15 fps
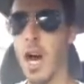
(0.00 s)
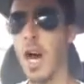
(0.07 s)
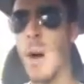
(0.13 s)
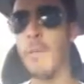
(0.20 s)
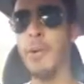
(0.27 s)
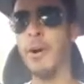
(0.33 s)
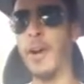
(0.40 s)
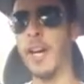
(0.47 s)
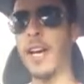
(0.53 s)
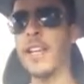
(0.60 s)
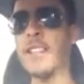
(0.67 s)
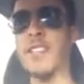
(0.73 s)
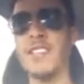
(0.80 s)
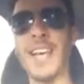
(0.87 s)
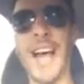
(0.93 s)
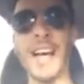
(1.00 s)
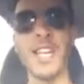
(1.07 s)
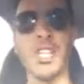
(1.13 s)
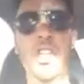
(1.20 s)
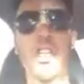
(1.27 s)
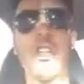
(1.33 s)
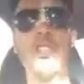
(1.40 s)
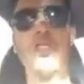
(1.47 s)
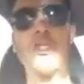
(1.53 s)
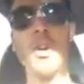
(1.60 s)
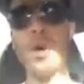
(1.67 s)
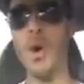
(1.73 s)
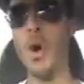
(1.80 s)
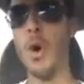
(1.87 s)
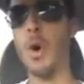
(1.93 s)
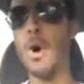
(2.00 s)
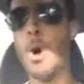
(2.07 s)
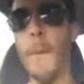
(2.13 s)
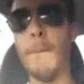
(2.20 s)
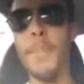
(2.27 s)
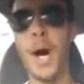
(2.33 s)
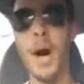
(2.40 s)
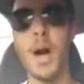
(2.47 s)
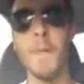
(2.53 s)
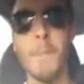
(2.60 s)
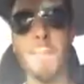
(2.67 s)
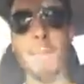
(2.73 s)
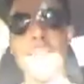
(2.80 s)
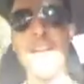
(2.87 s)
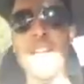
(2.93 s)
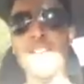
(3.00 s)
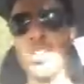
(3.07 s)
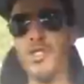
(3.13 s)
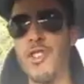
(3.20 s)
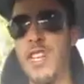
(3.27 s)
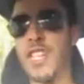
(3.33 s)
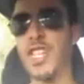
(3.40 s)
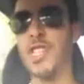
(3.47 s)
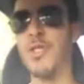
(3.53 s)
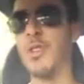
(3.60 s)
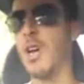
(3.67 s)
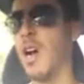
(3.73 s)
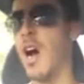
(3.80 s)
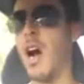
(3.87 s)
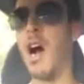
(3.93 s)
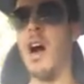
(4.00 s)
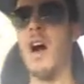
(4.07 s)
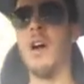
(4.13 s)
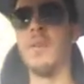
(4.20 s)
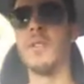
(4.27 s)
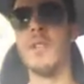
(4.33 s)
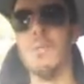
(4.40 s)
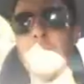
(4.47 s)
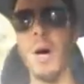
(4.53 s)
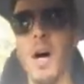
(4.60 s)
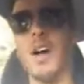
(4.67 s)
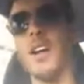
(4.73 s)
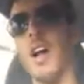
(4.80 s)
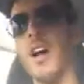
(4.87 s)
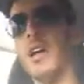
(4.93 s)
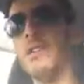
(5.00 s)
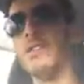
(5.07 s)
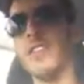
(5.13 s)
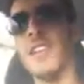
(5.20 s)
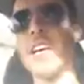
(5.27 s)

aren't putting the sanctions or military arms embargoes.